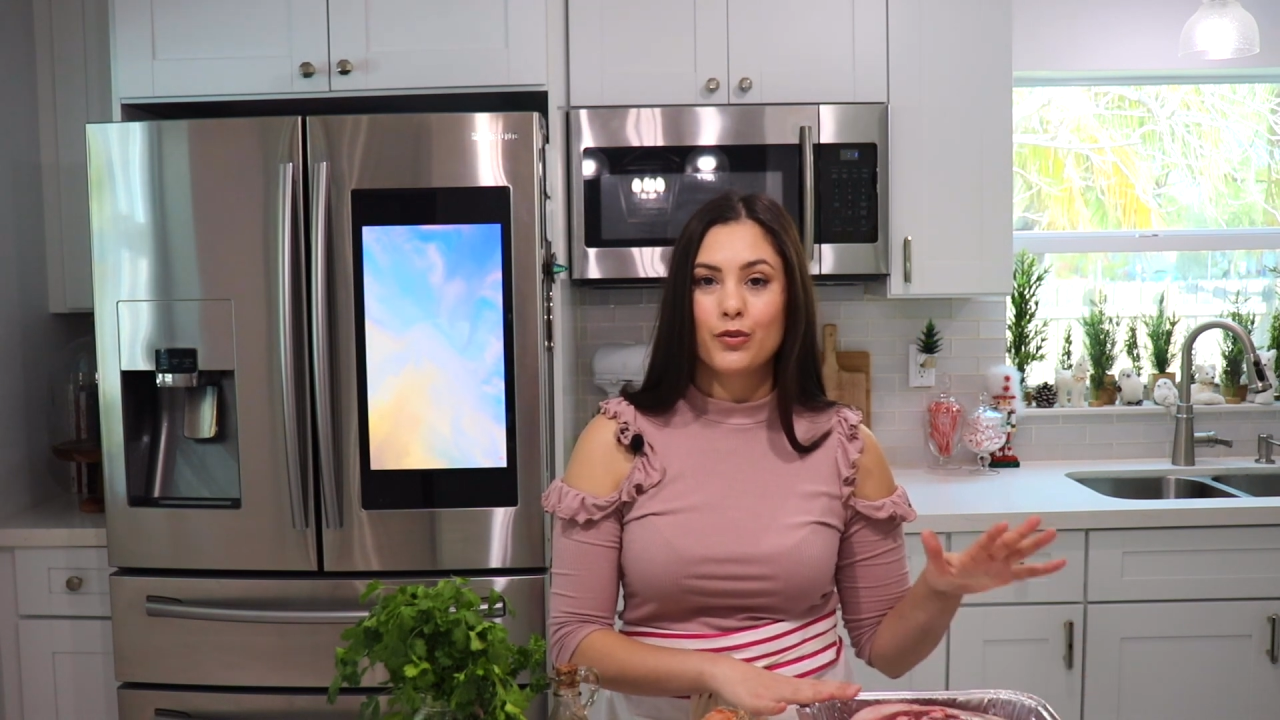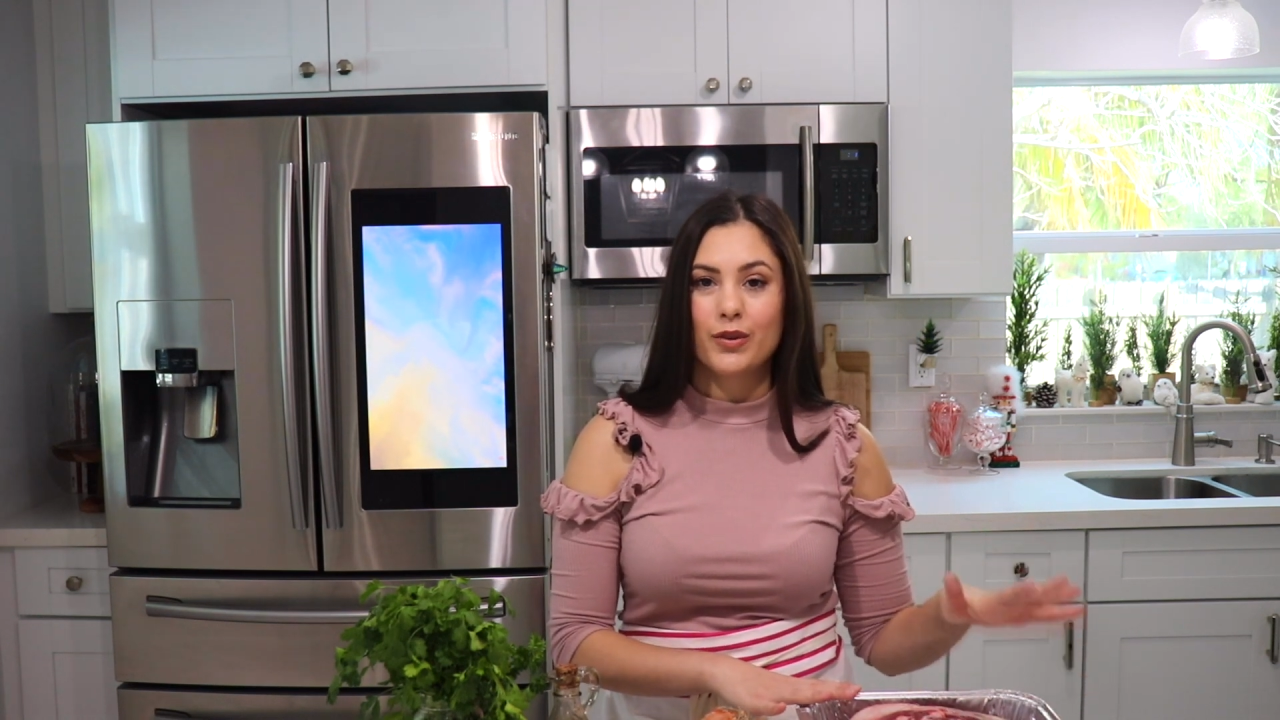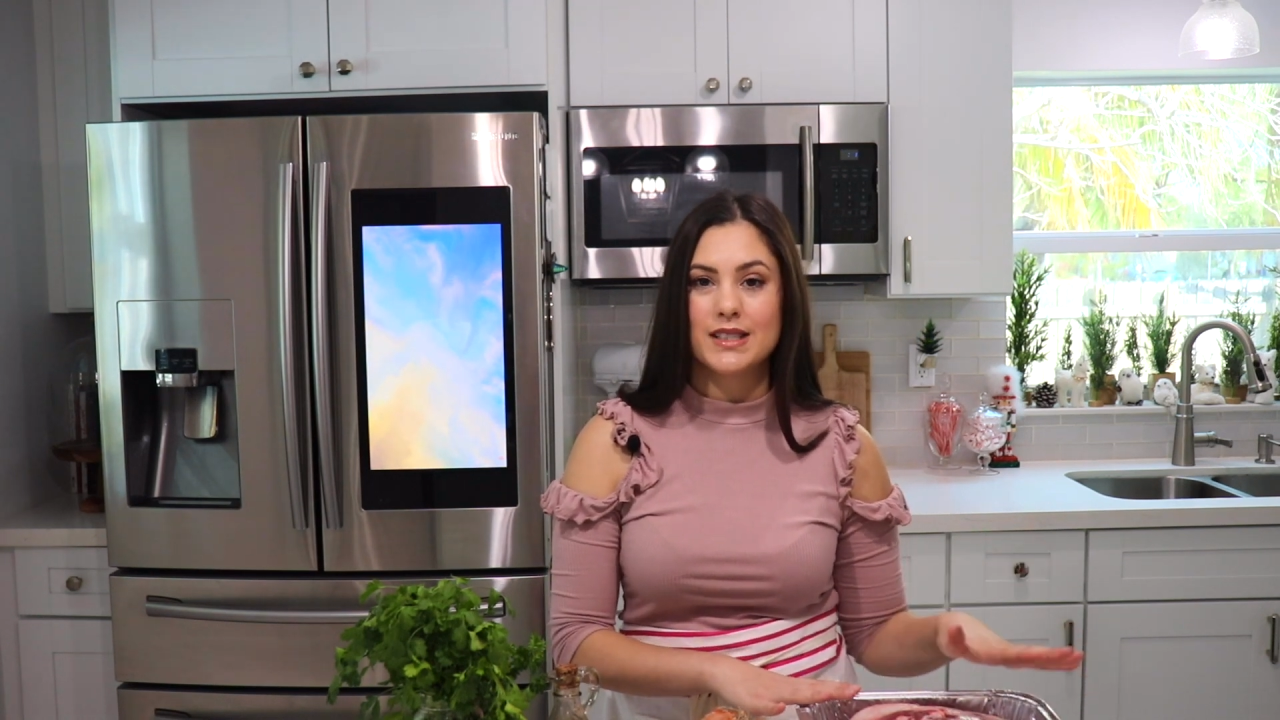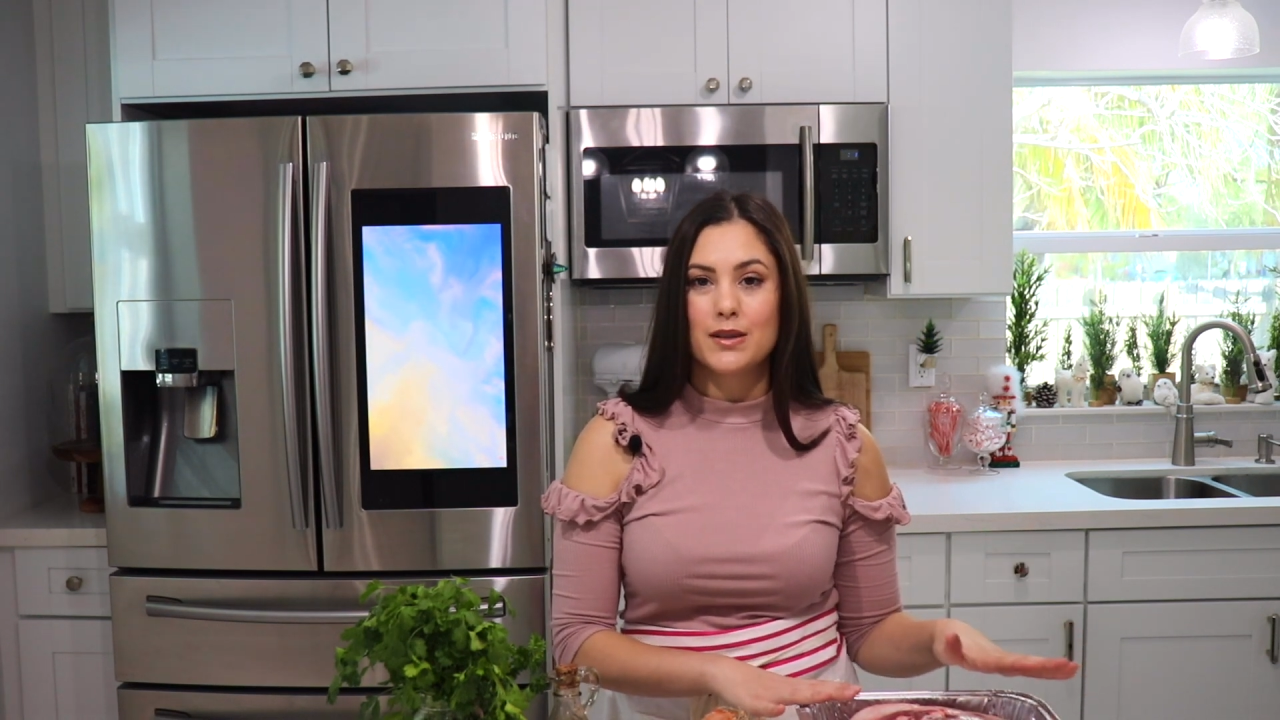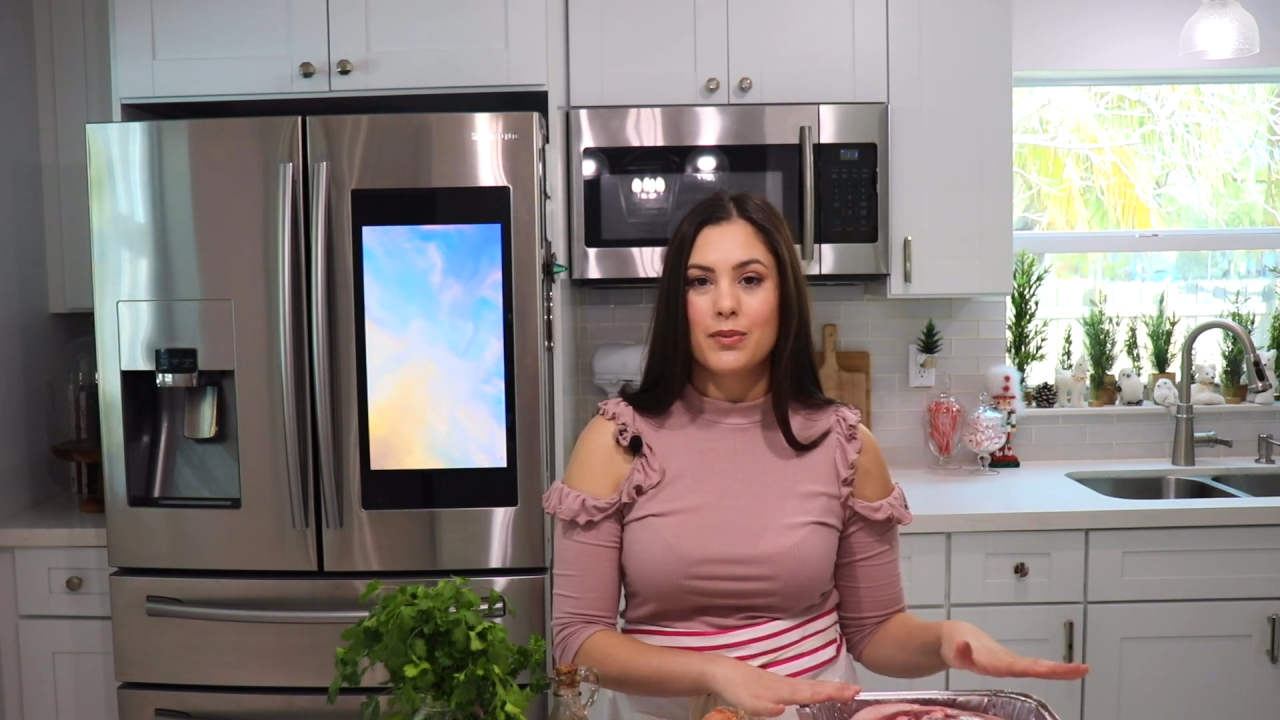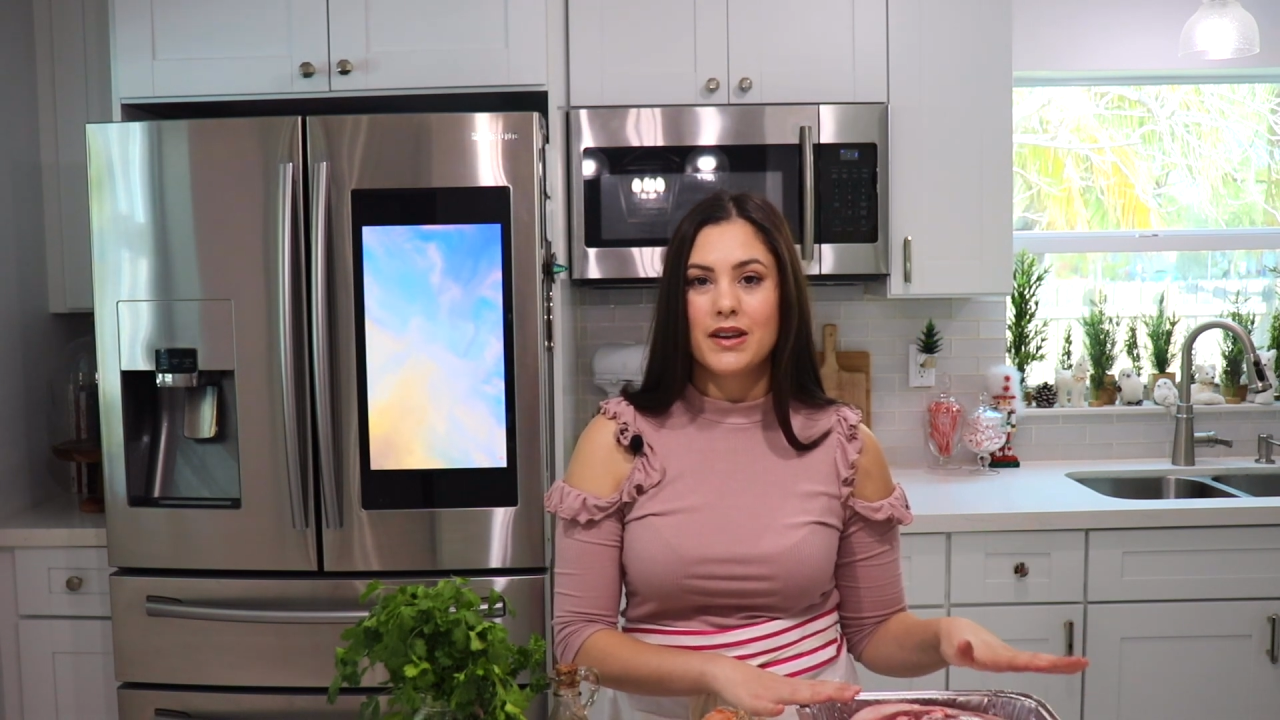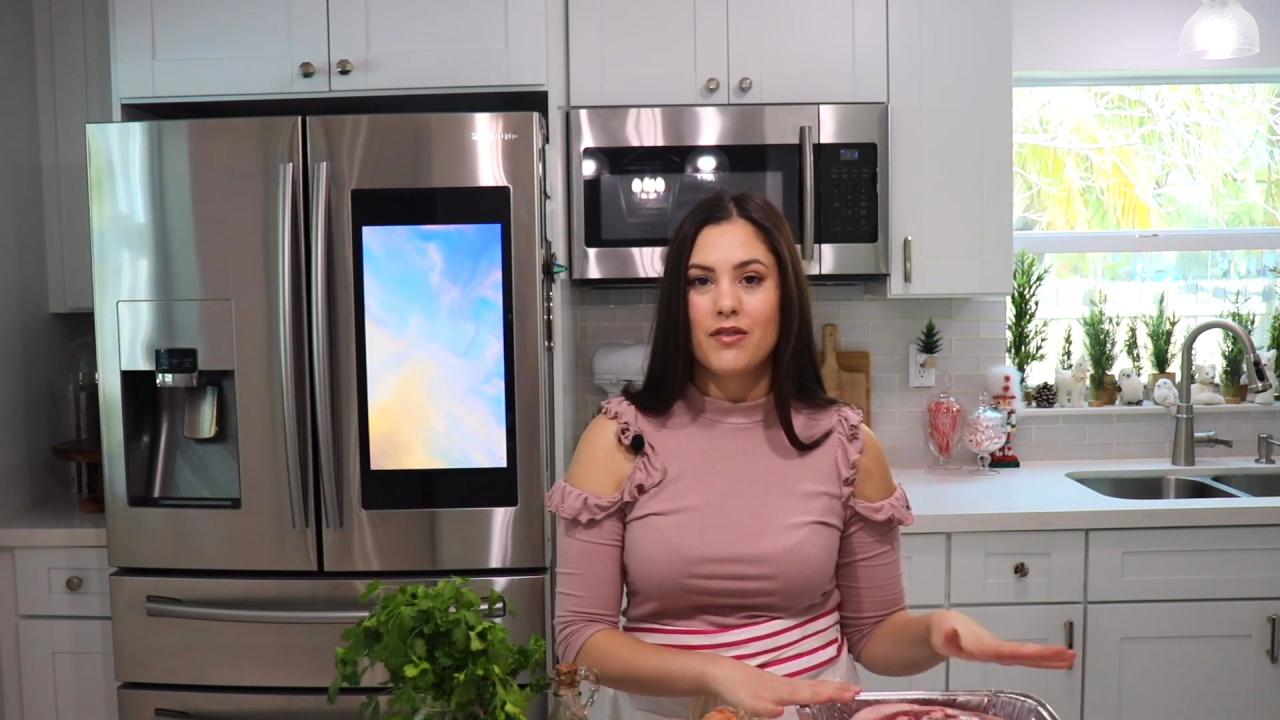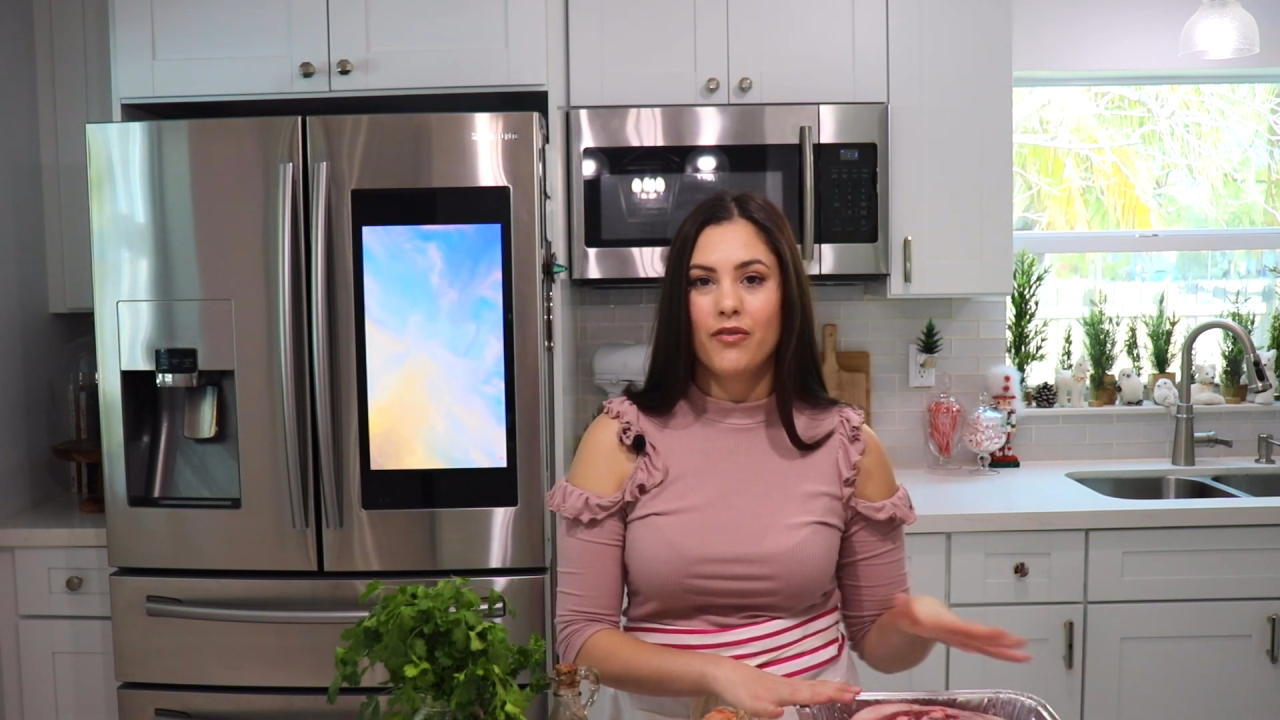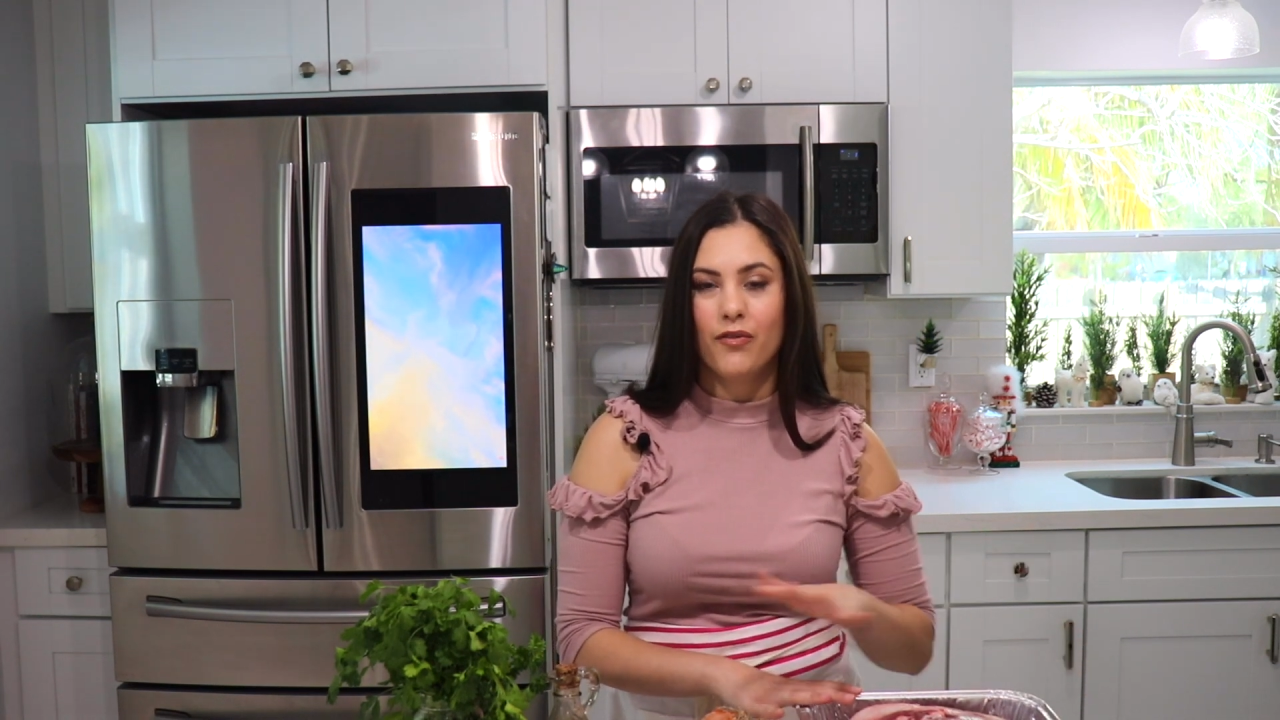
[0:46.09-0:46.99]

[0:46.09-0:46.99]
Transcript: recipe